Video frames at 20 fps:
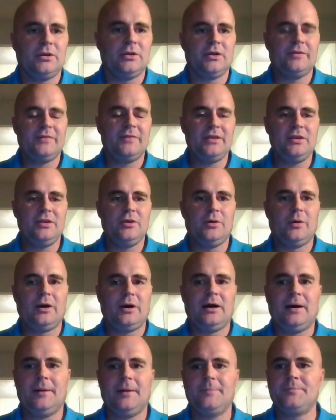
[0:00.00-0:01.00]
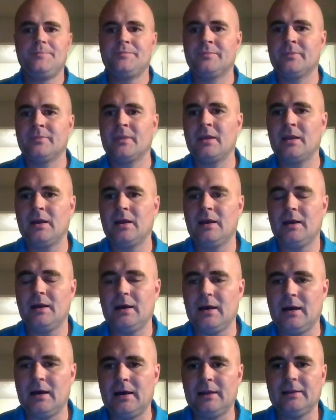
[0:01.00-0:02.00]
giving you a
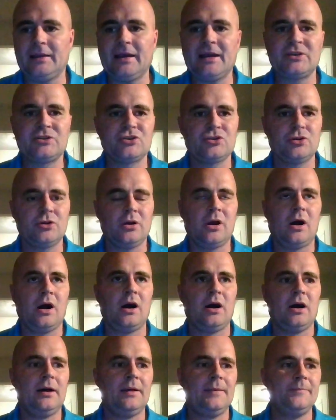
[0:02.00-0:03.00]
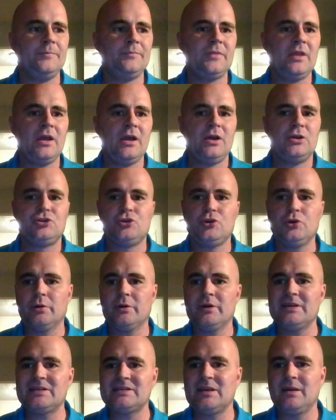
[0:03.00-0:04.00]
lecture on
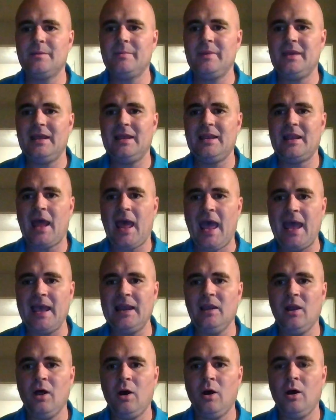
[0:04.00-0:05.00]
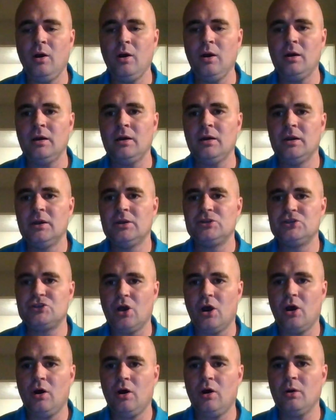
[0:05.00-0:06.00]
tourism in
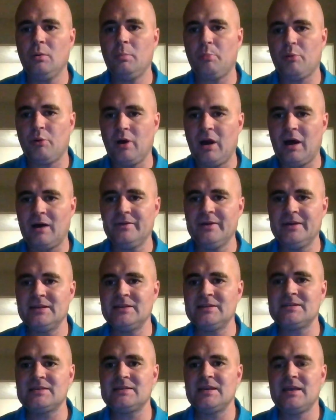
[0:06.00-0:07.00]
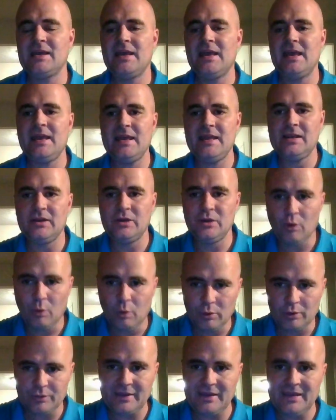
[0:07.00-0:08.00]
Heilongjiang province in
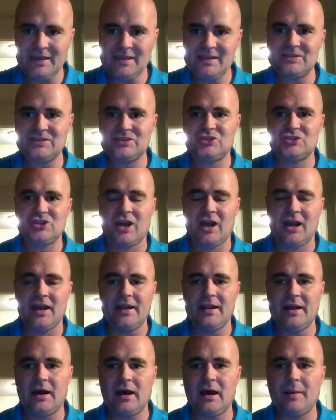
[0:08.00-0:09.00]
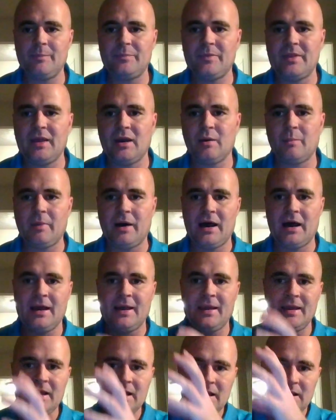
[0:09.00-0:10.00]
northeast China, up there
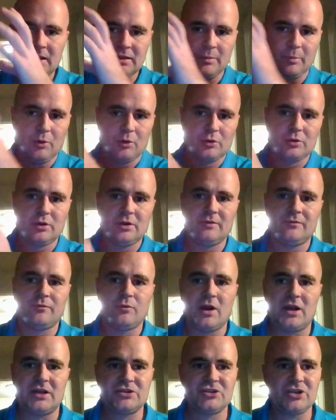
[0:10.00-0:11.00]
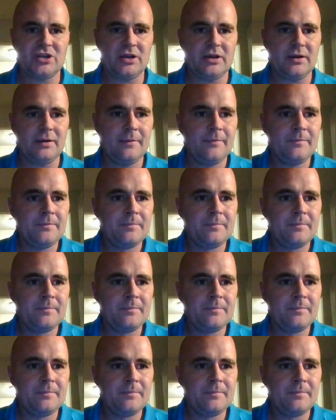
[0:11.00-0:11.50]
by the border of Russia.